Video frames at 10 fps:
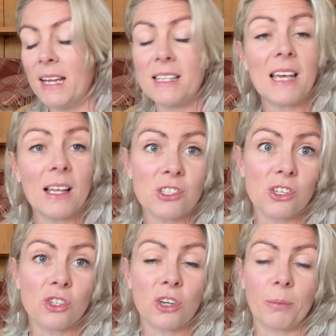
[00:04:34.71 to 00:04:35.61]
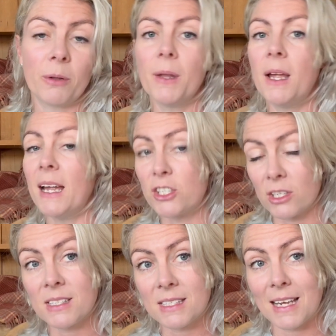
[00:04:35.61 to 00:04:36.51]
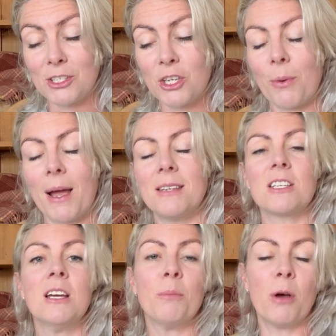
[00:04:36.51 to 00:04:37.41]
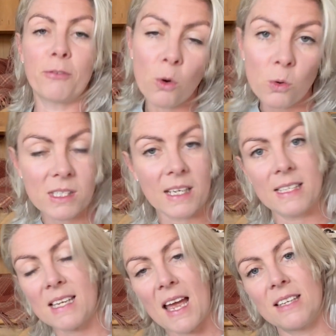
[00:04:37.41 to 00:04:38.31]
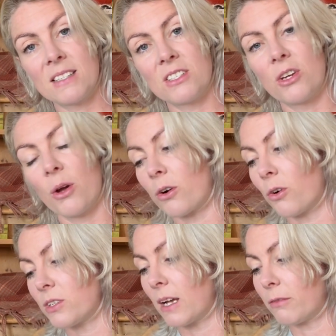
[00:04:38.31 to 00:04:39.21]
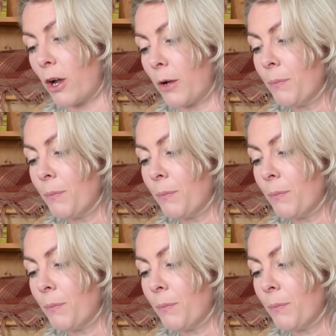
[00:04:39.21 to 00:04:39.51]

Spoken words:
It tells you to treble, it doesn't say to end, but of course it is to end as you go across that row.